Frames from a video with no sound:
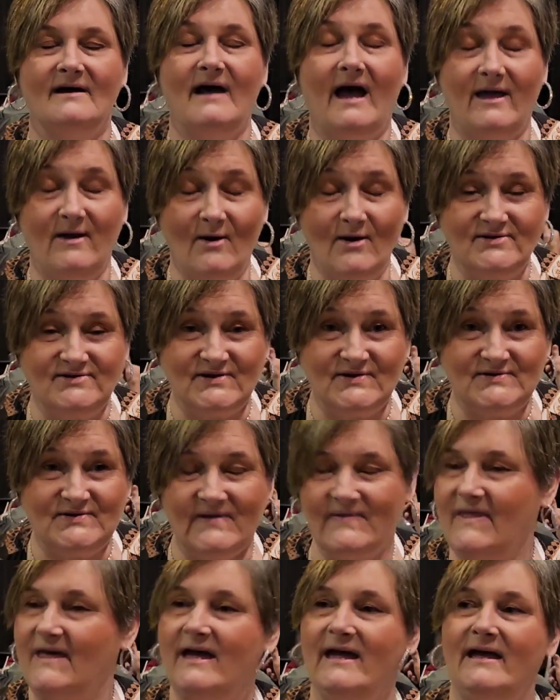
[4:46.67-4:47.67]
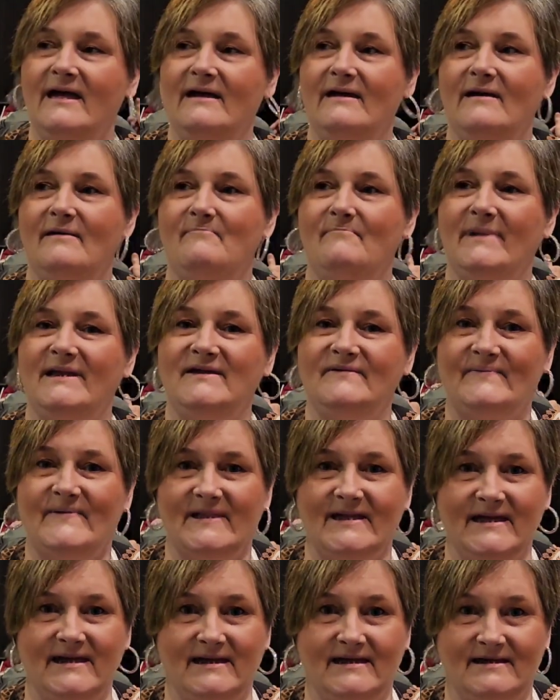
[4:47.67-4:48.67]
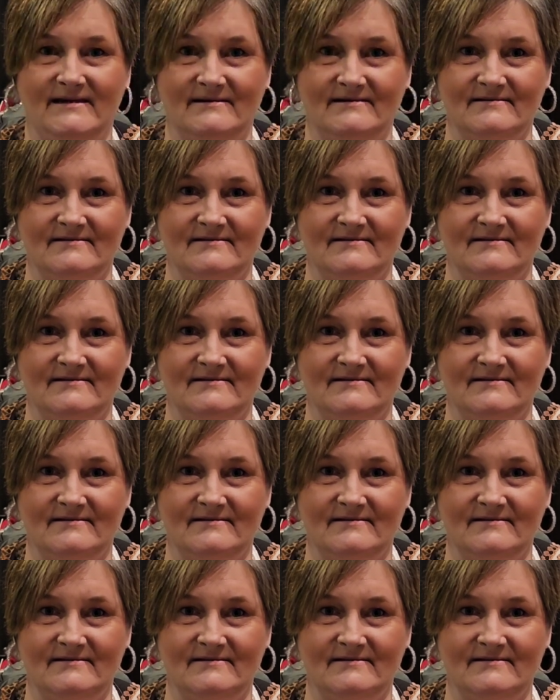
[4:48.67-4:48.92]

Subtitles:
I ordered the mini filet.